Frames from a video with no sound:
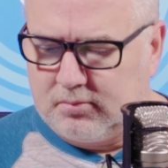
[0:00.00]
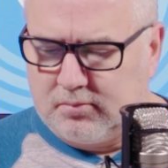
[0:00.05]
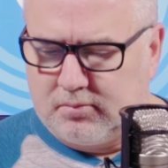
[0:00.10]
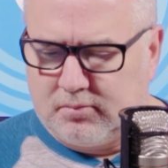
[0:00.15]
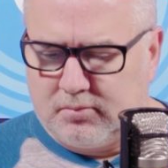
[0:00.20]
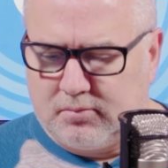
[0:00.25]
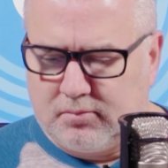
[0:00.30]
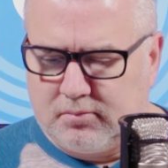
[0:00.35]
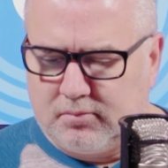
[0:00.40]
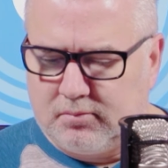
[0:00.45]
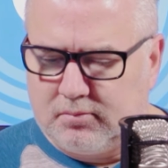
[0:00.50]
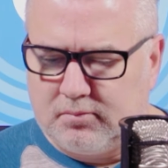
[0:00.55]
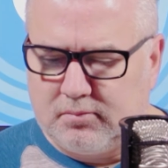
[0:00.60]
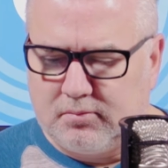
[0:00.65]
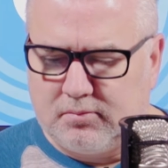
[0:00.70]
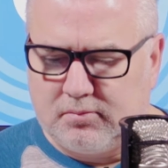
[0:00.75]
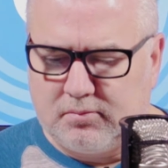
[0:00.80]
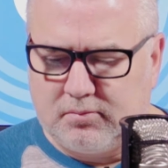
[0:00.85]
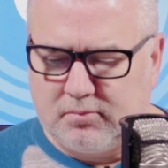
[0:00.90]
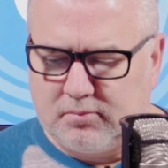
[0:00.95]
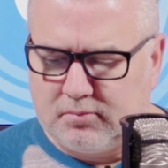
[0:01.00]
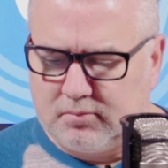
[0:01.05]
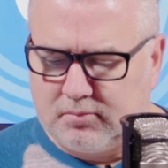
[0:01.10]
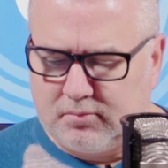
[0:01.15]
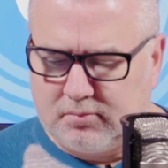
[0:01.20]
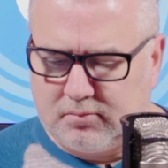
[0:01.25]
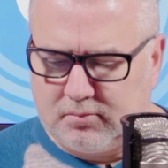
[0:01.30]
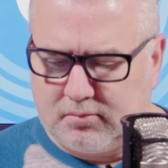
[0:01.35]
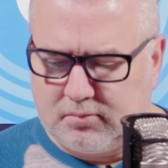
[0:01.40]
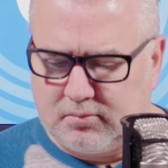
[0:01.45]

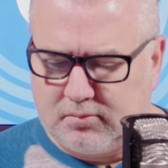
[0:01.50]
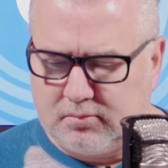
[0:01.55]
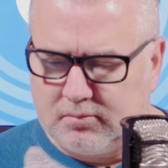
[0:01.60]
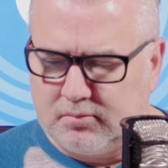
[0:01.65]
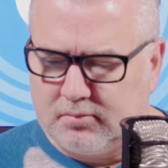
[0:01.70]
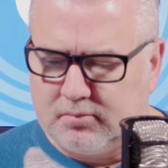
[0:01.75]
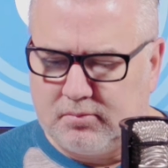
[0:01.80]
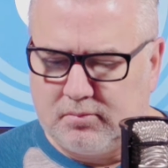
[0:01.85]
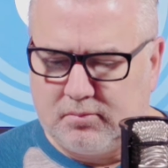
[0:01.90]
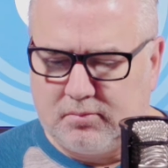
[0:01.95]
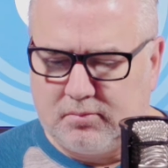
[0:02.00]
(not speaking)